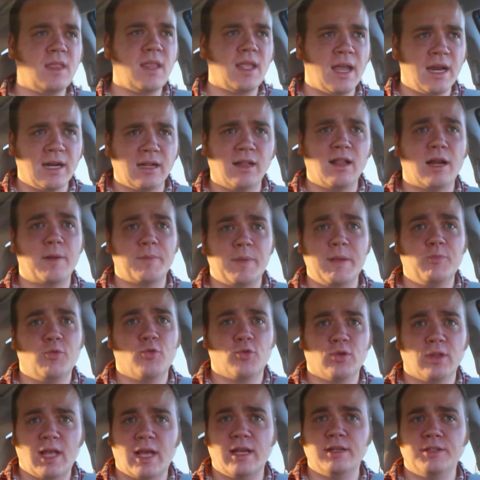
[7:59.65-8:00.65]
And a lot of people
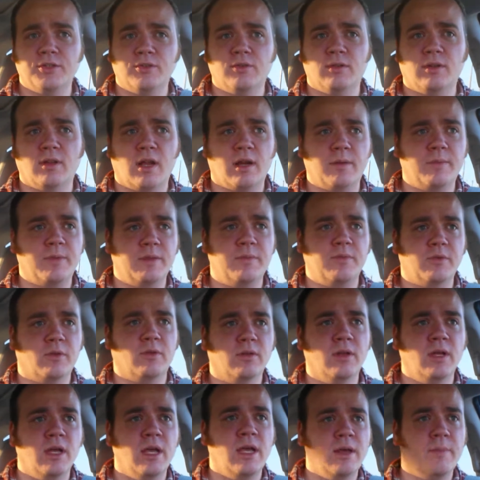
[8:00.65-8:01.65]
were lied to, and a lot of
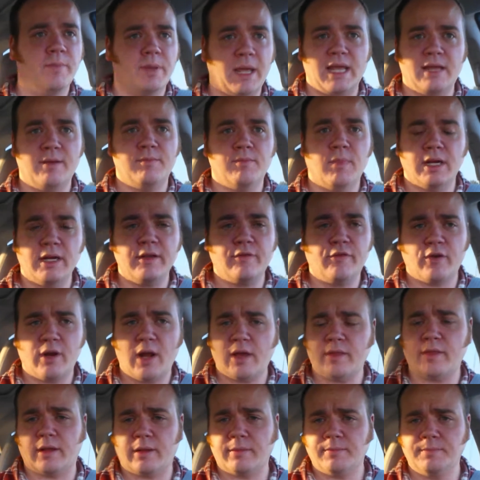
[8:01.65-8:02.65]
people paid money for
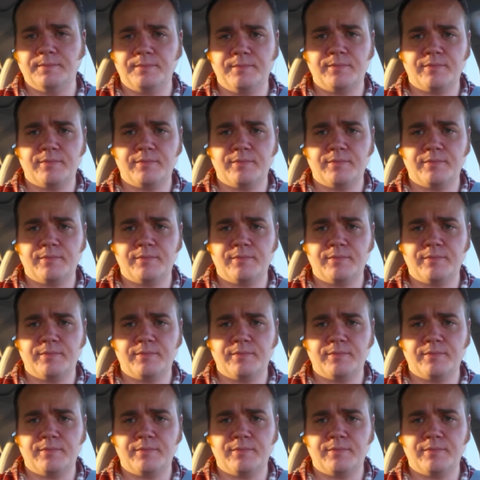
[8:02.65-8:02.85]
nothing.